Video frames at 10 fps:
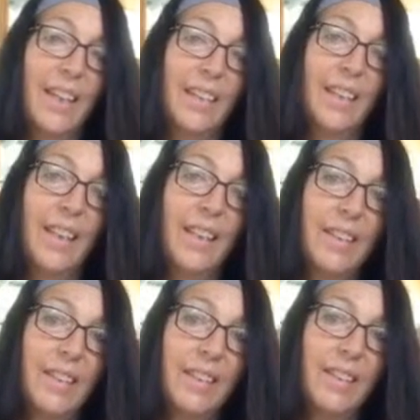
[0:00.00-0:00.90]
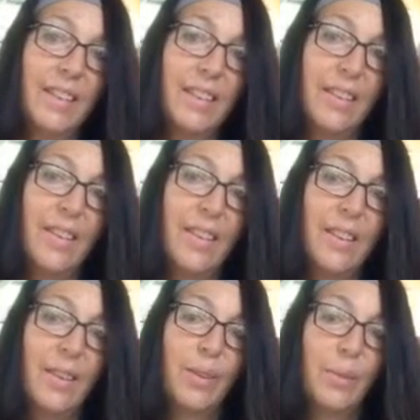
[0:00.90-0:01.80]
and then
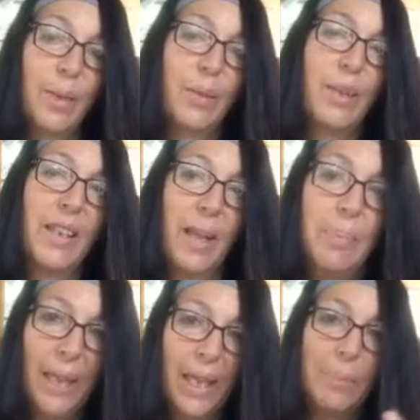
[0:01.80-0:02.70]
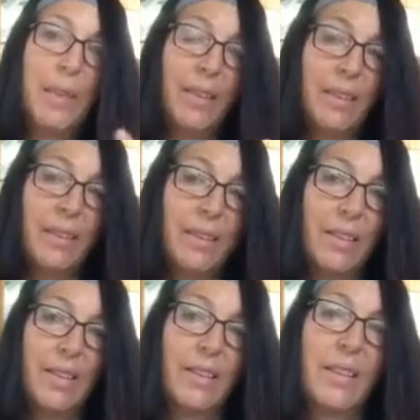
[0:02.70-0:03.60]
worked with that baby
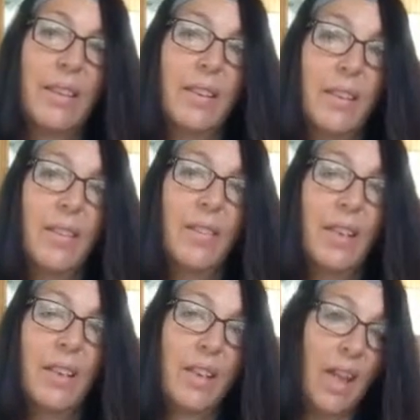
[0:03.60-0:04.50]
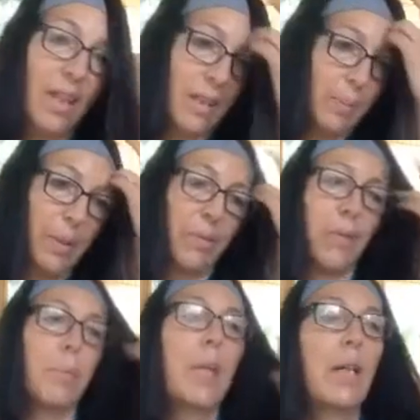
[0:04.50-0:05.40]
in the hospital
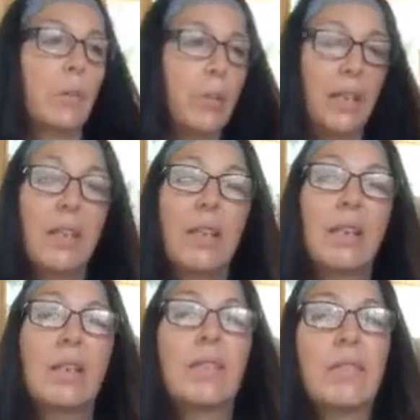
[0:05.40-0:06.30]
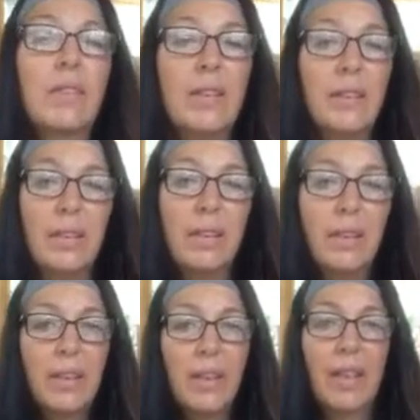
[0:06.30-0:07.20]
for about a week.
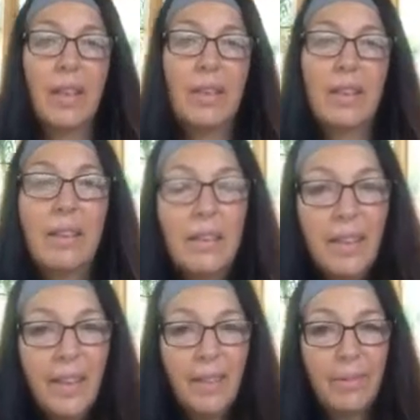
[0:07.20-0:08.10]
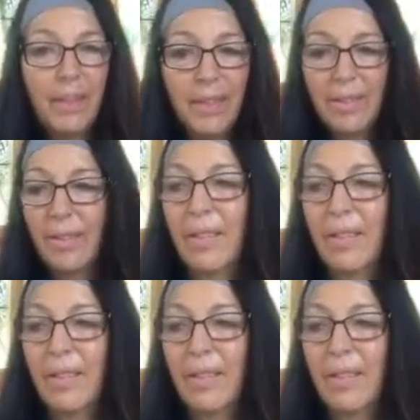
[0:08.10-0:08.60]
And anyway,